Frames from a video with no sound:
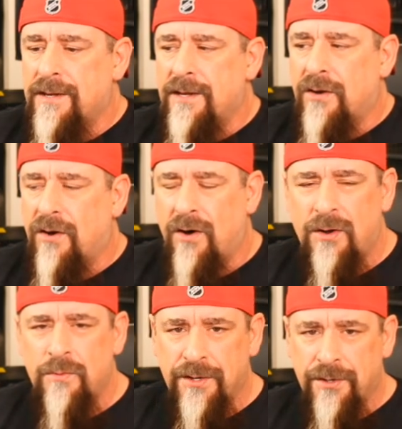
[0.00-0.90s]
all
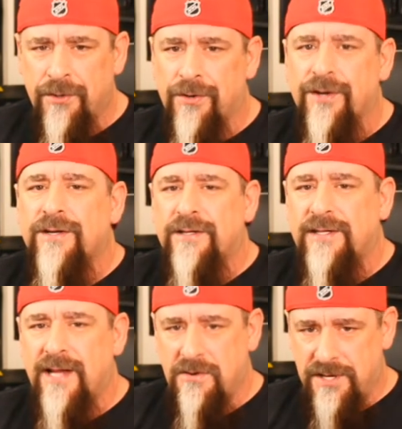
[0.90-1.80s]
we heard
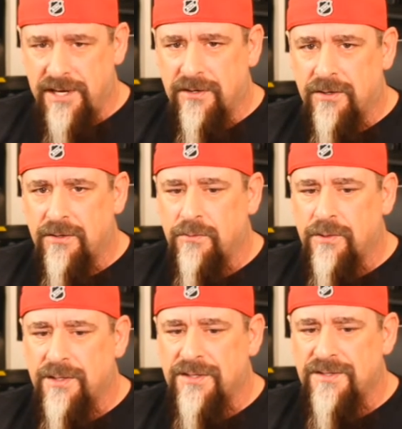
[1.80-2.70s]
down here
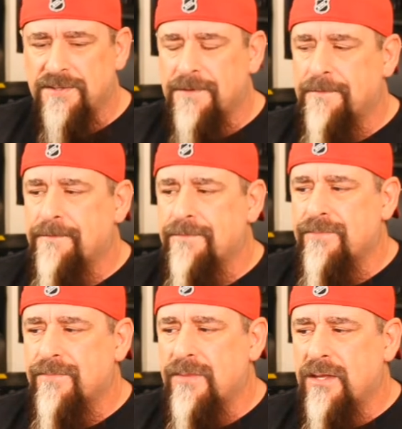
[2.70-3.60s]
was,
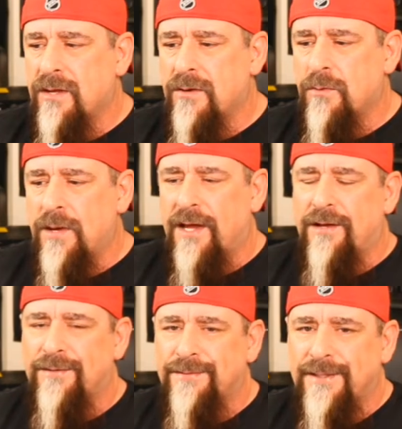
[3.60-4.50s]

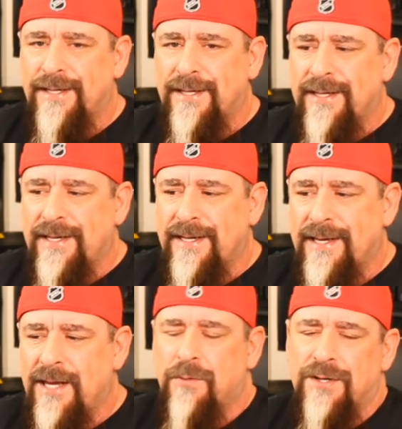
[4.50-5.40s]
well,
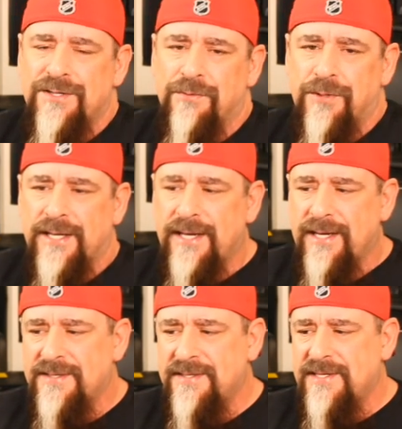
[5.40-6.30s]
it wasn't really
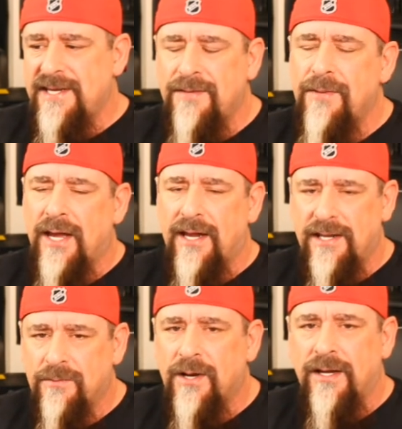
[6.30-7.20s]
his team anyway.